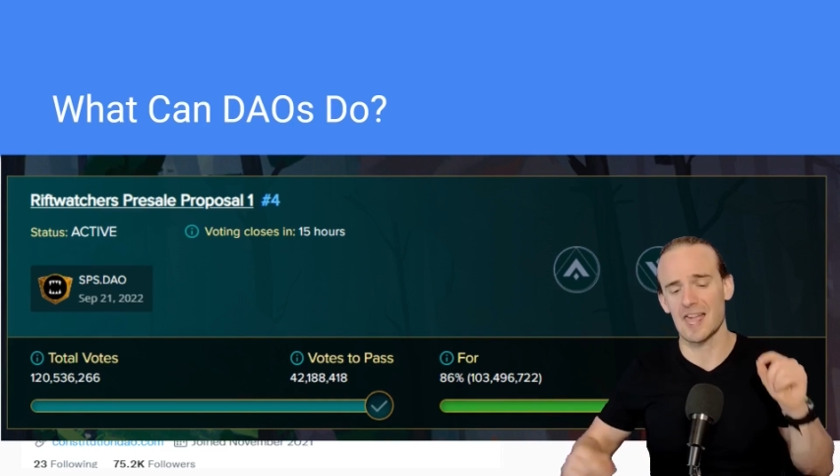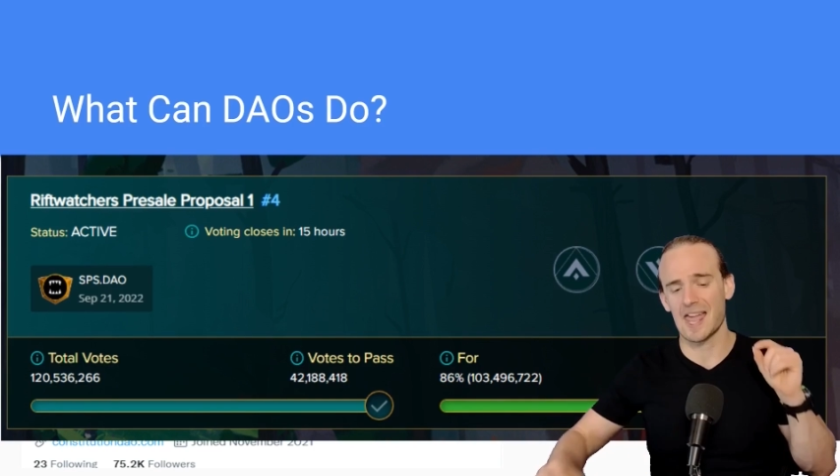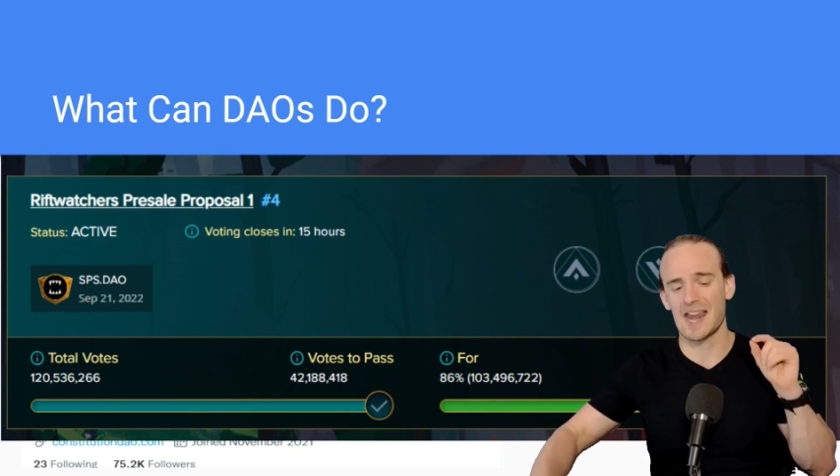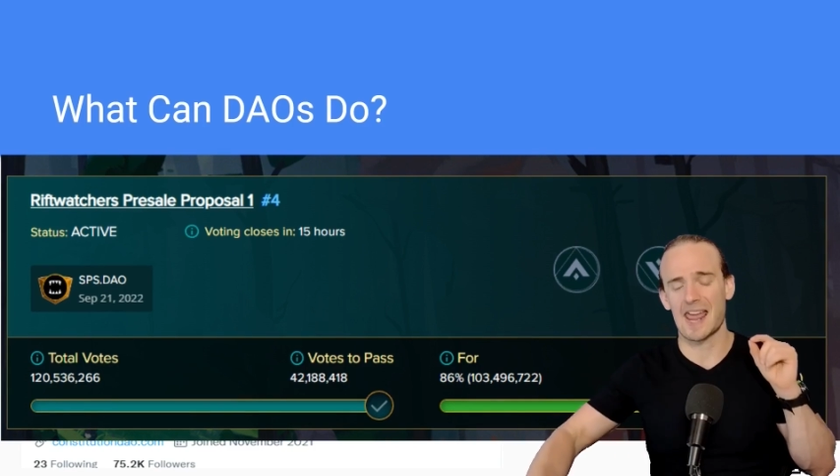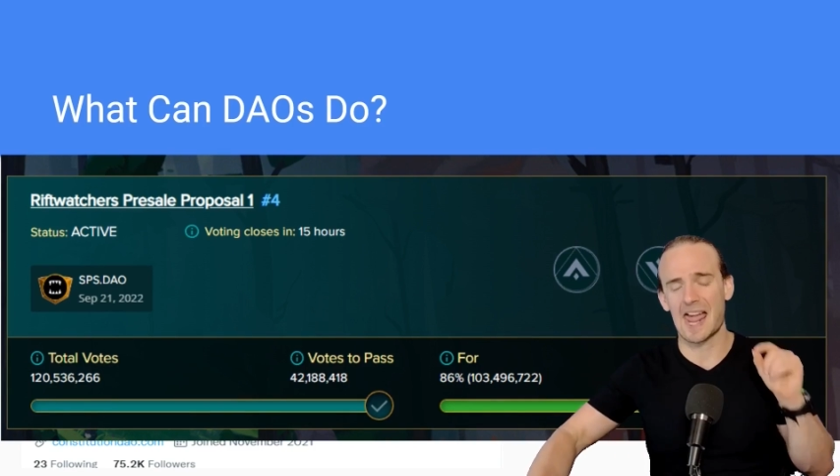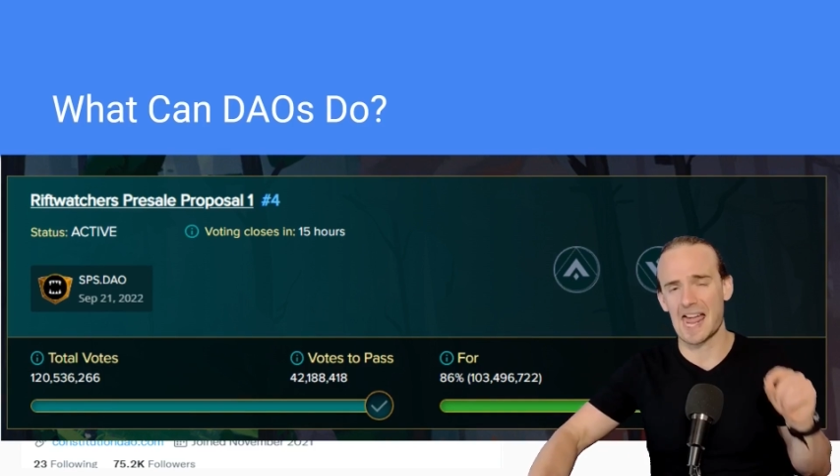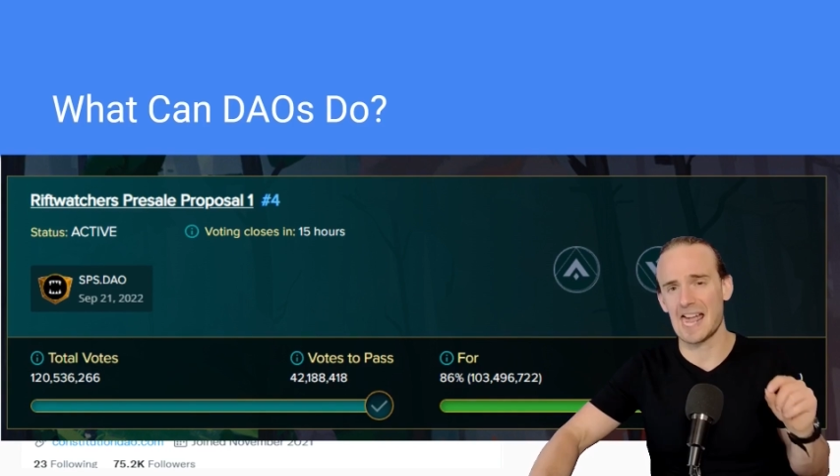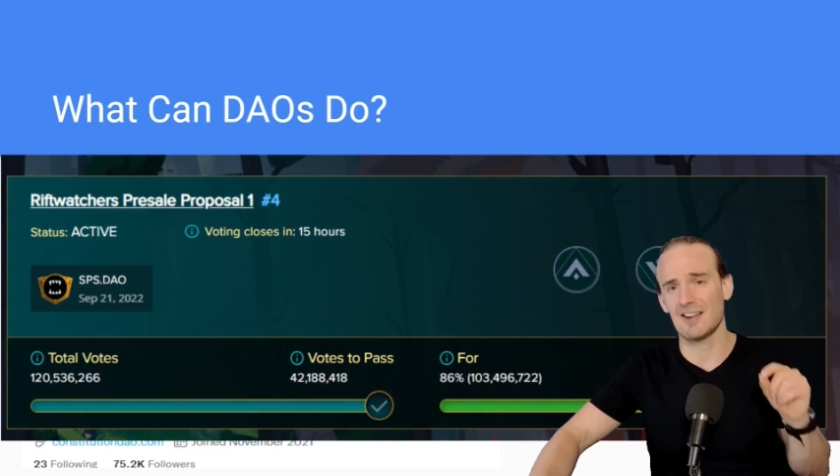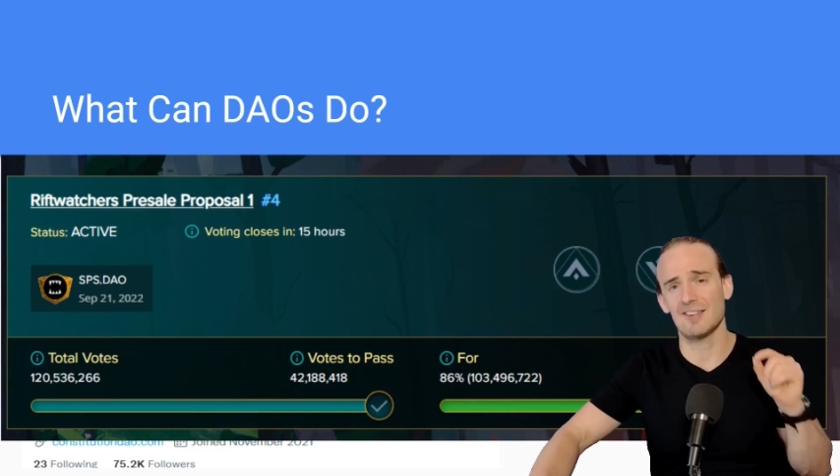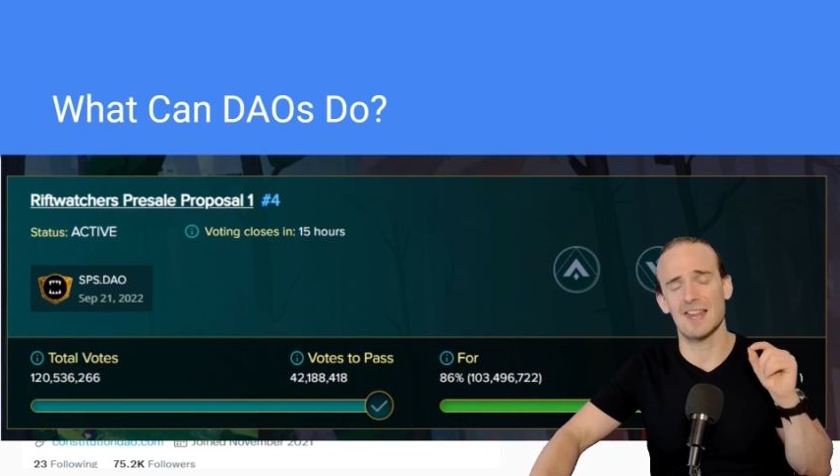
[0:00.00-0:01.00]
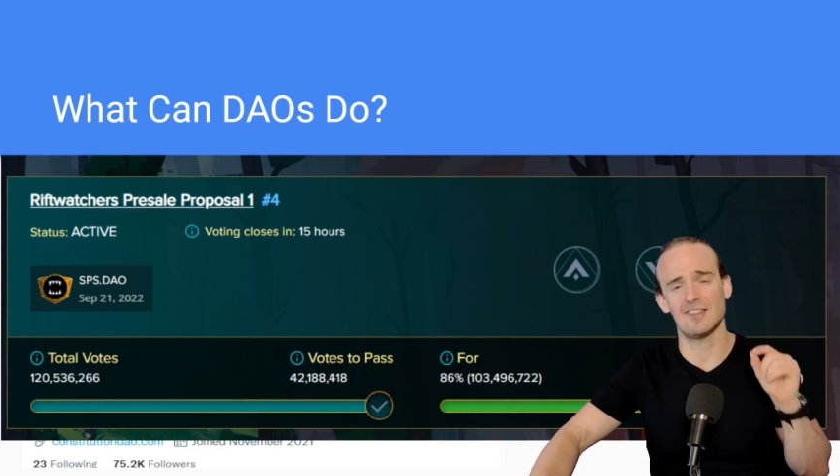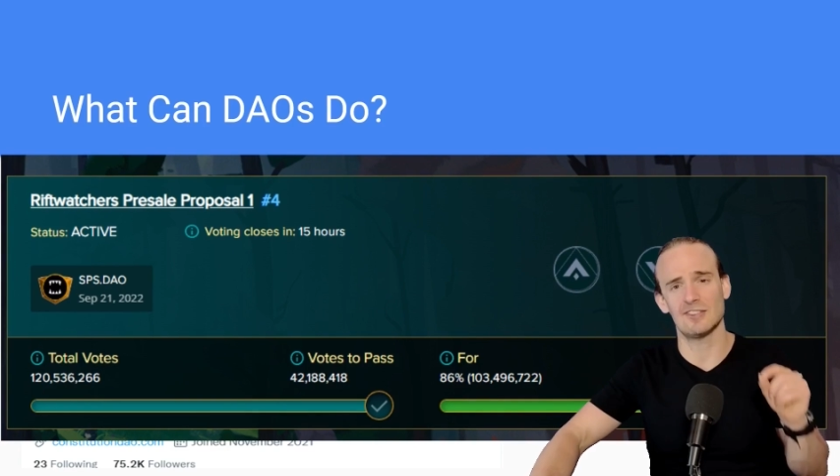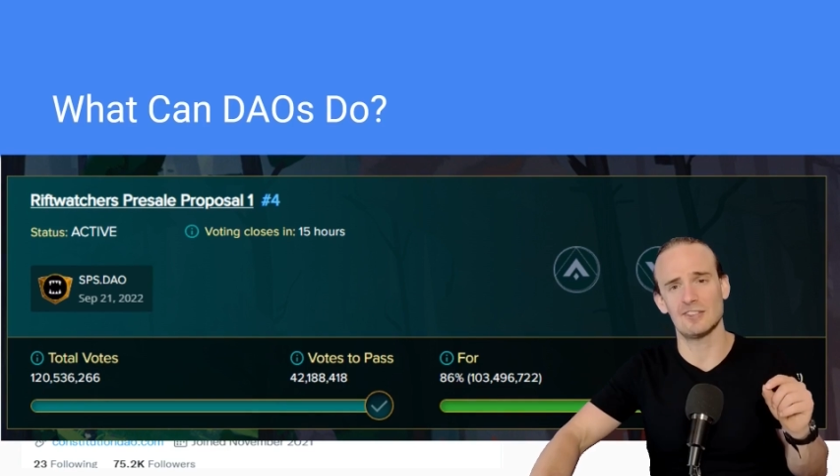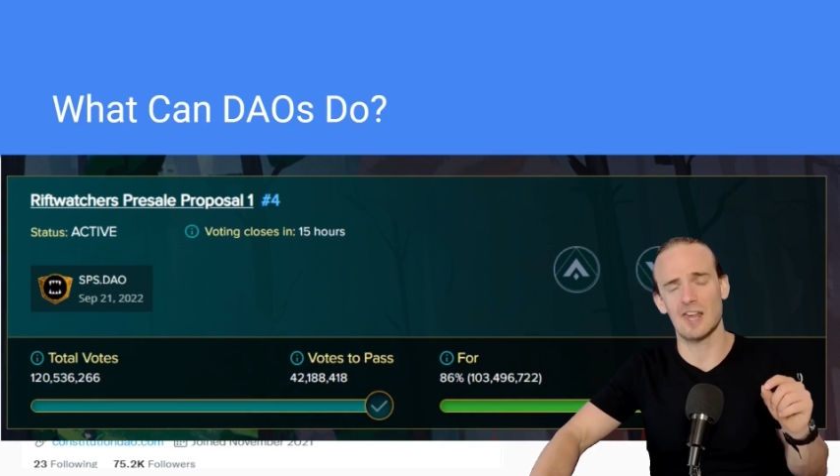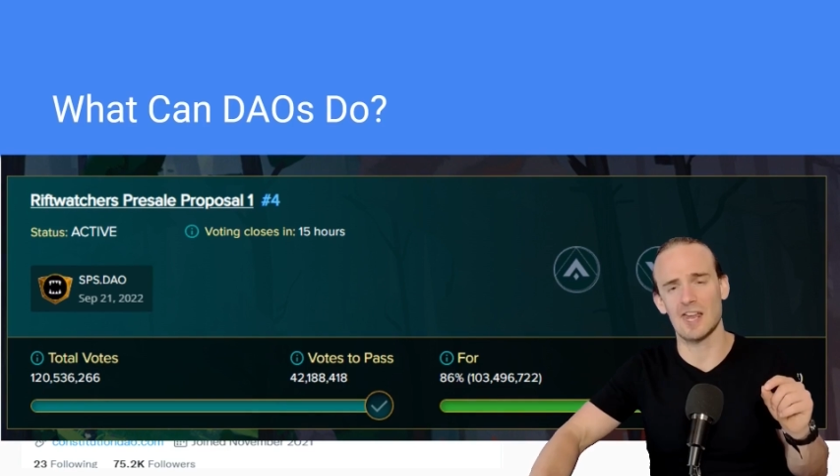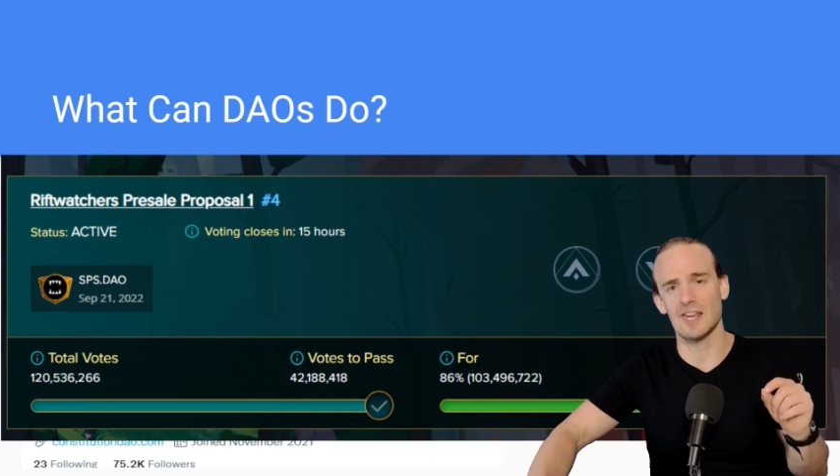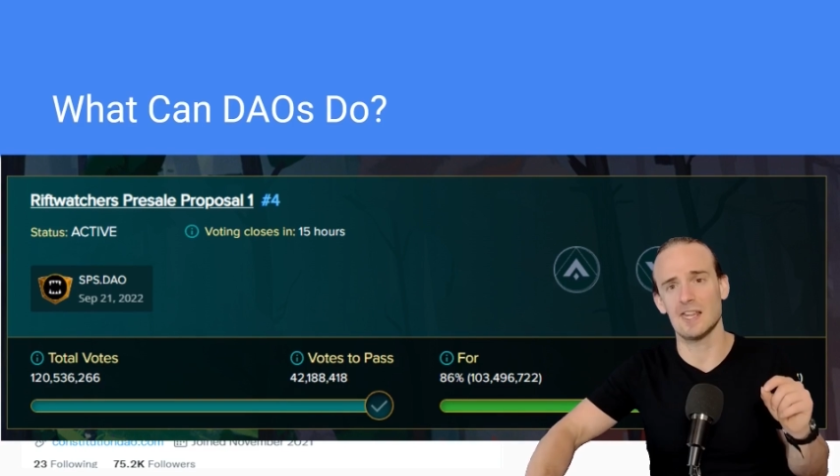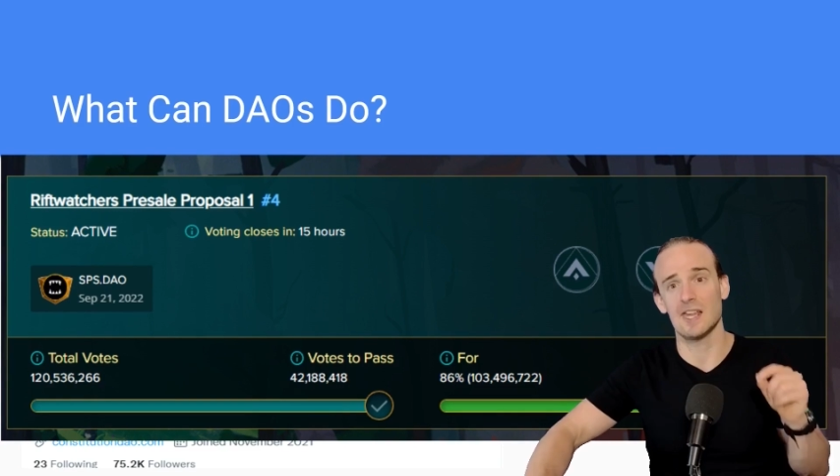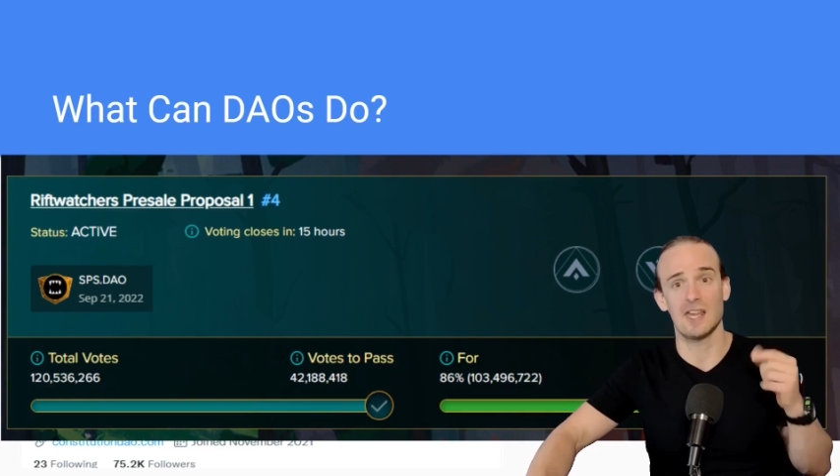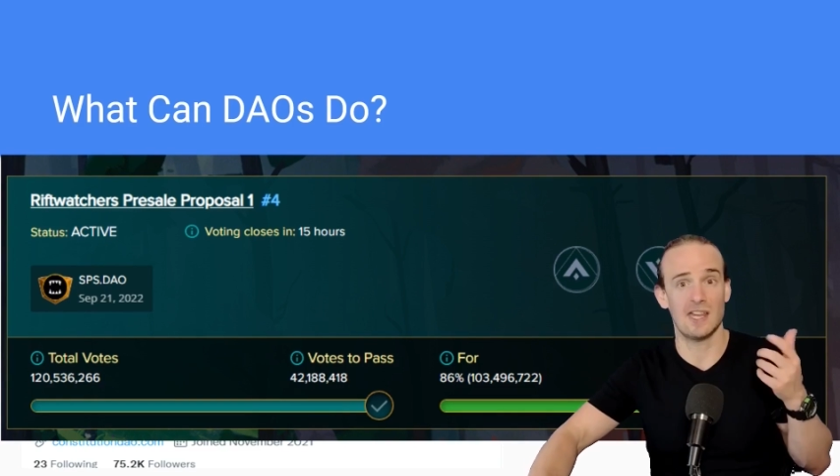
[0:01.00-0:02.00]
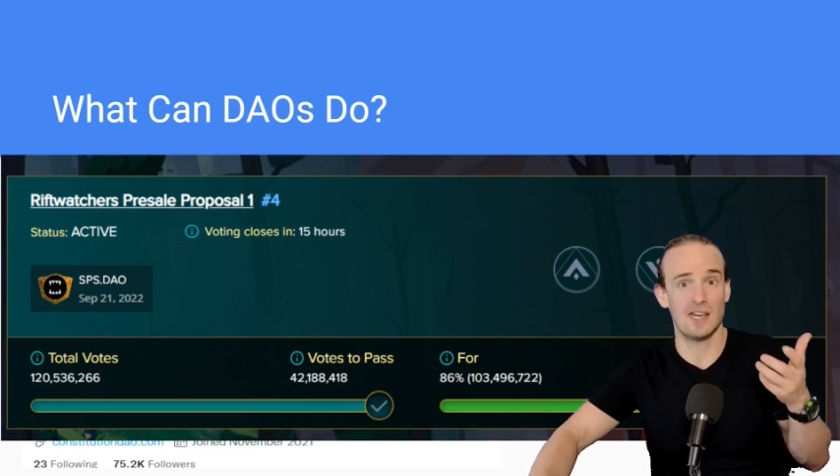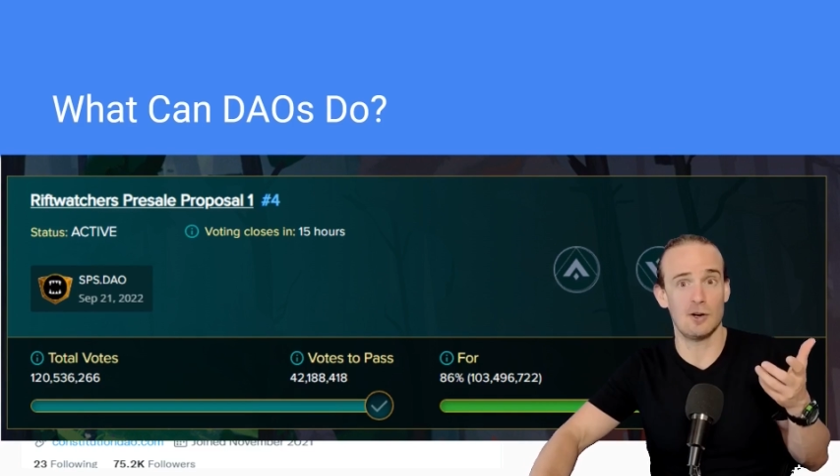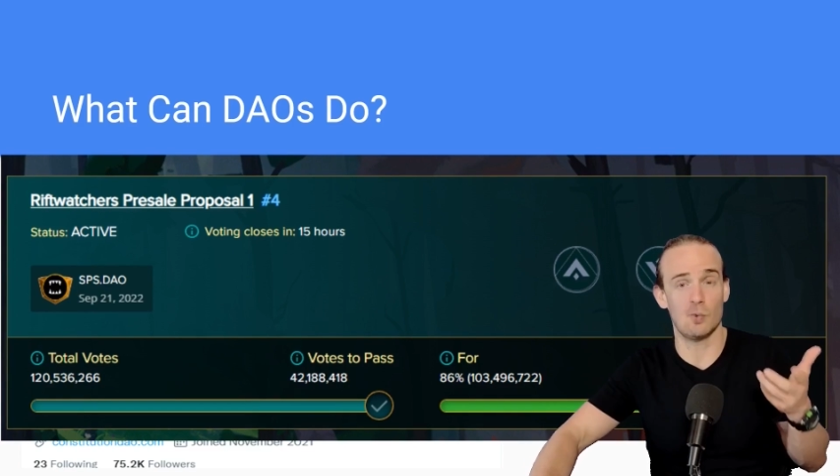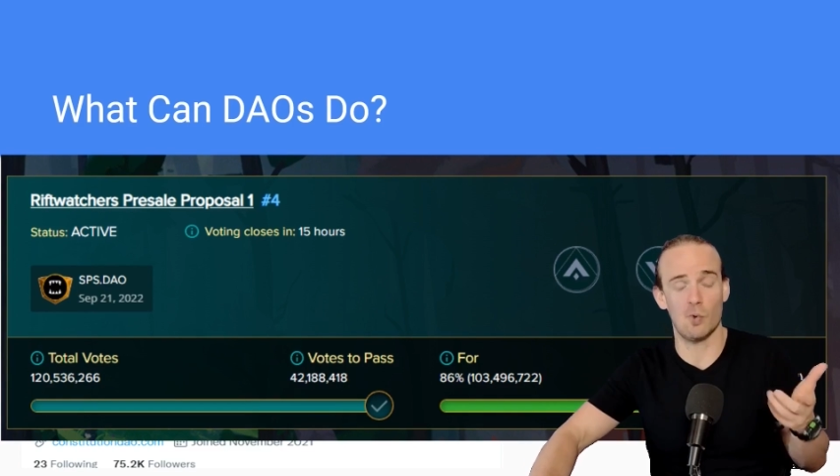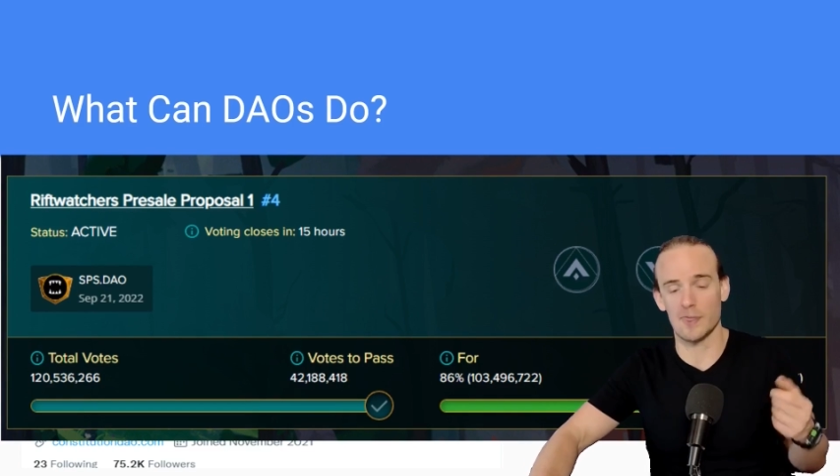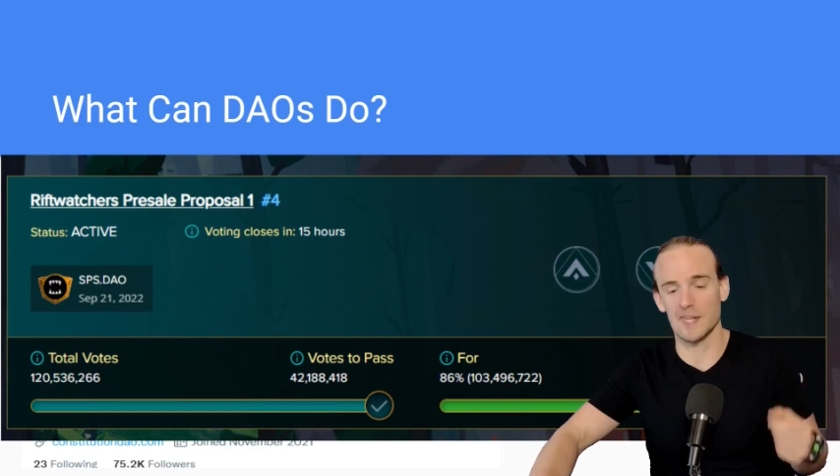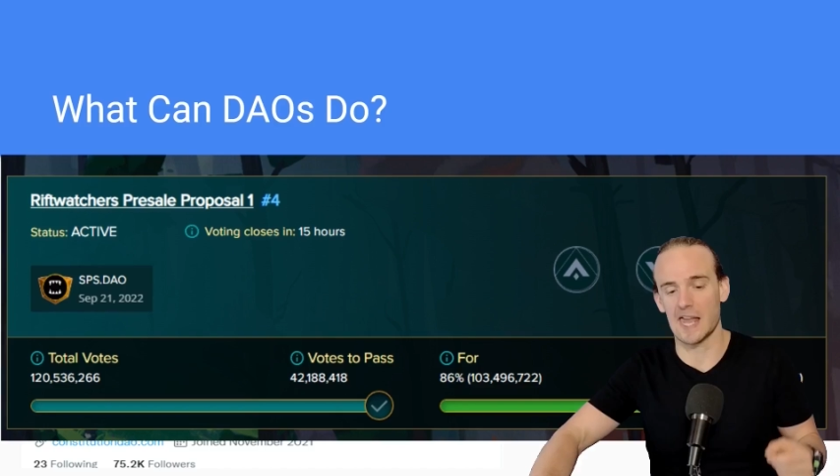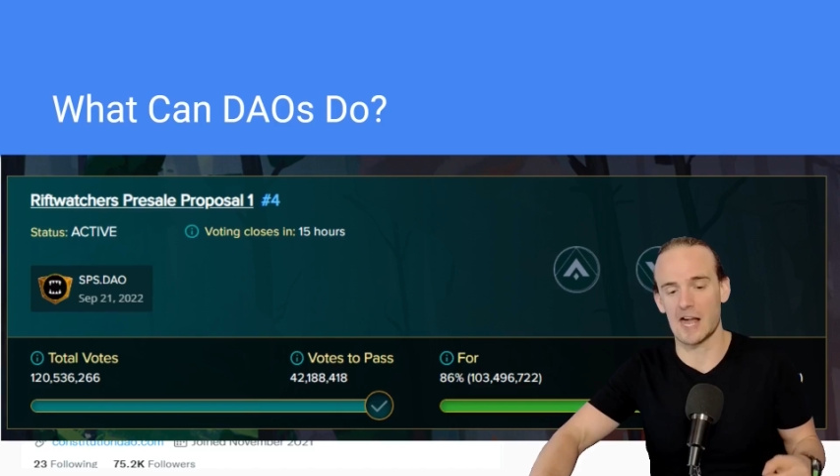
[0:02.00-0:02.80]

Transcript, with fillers: and have a say in what the